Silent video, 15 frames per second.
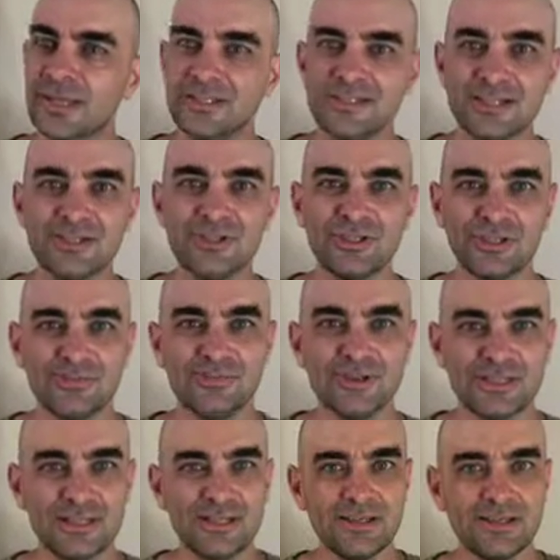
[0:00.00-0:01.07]
It's such a
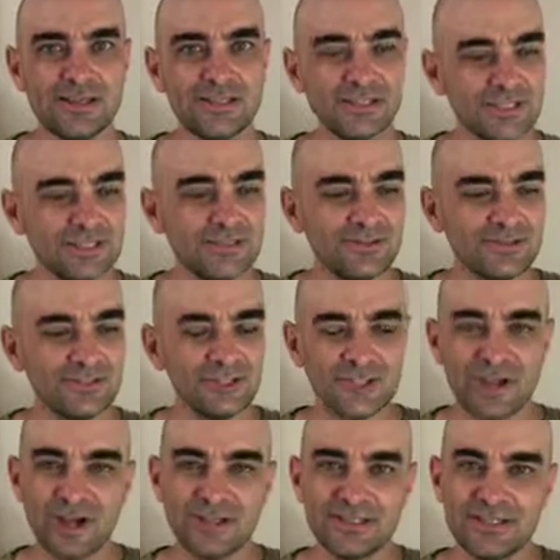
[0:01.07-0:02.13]
different tea. It's
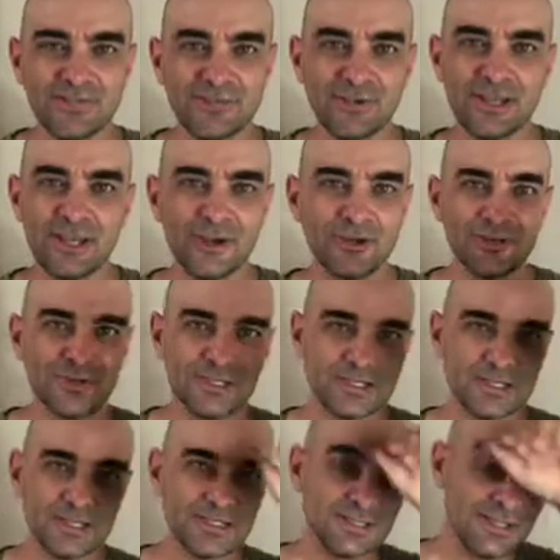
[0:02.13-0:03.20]
just got different
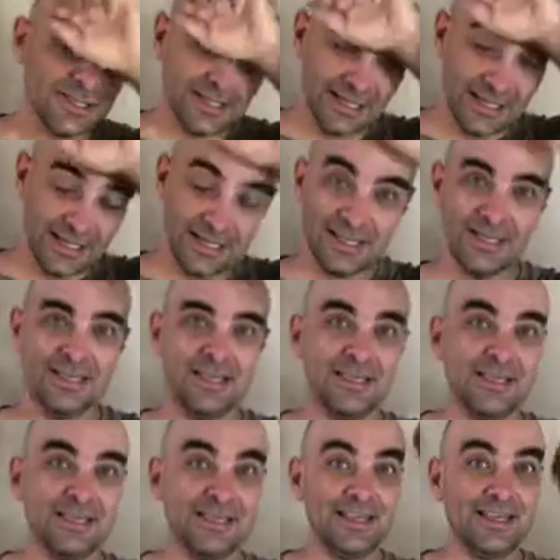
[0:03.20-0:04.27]
characteristics.
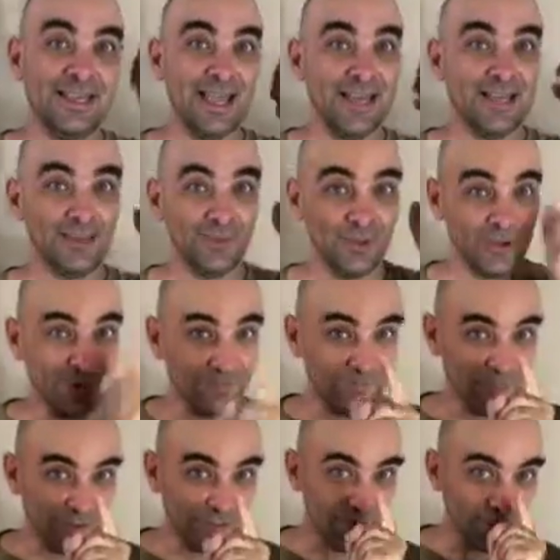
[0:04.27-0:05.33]
And I'm looking
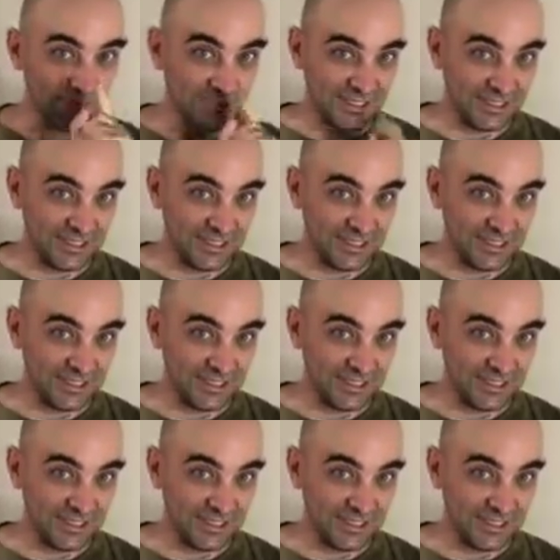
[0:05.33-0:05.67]
forward to the fourth